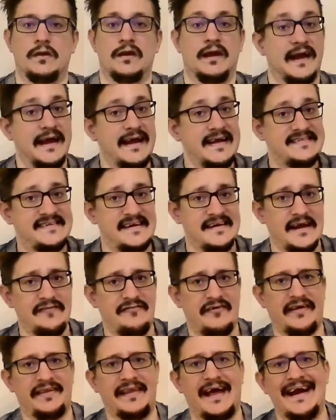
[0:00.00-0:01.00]
Easy
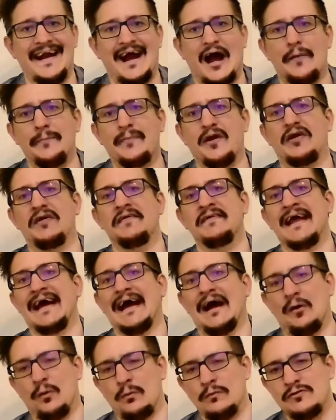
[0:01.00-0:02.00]
living then, I'm gonna
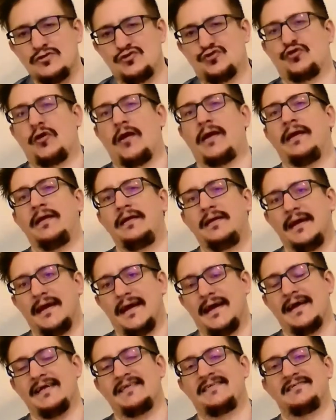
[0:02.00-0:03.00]
now drink
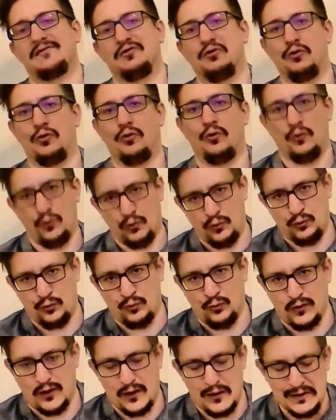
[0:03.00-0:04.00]
it all.
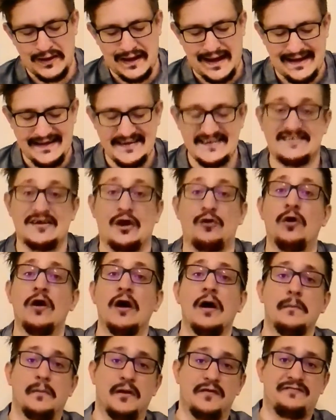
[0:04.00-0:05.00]
Okay, so
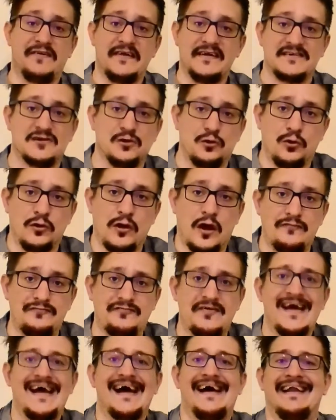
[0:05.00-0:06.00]
I'm gonna finish it all
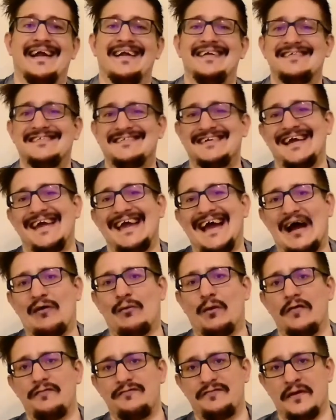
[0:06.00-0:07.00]
off and then see how
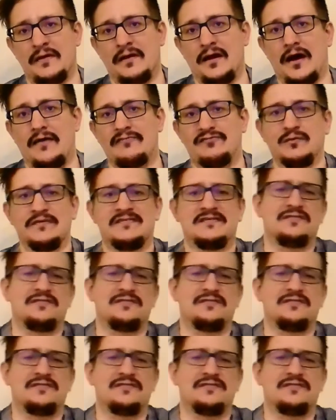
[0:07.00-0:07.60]
I feel afterwards.